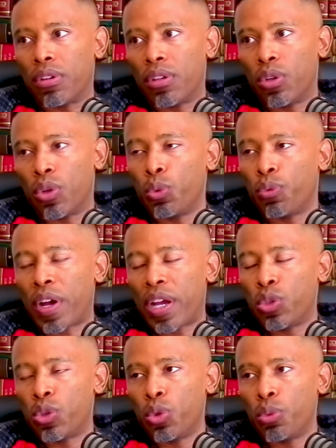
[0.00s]
You know, you
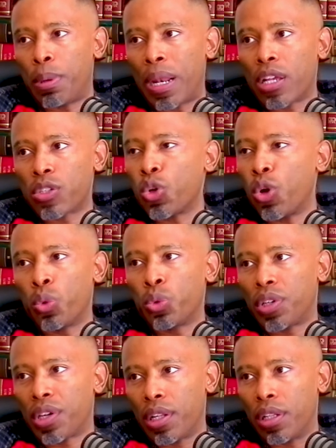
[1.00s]
find you you blast your own
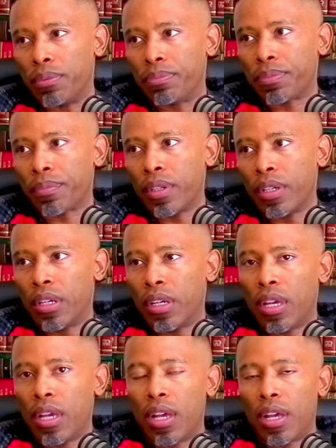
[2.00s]
trail. Mm.